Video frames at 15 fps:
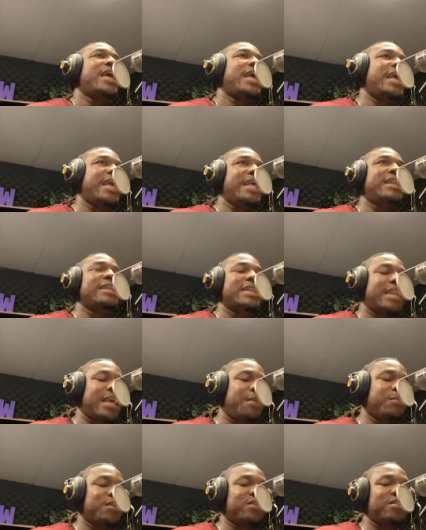In the
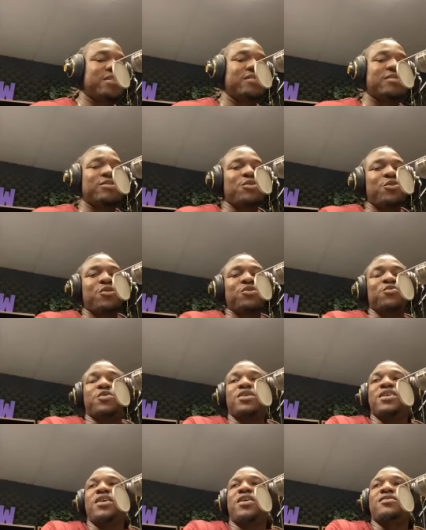name of Jesus, Lord's
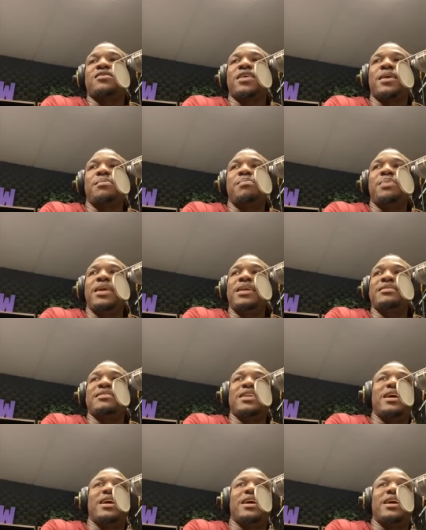will, y'all stay blessed,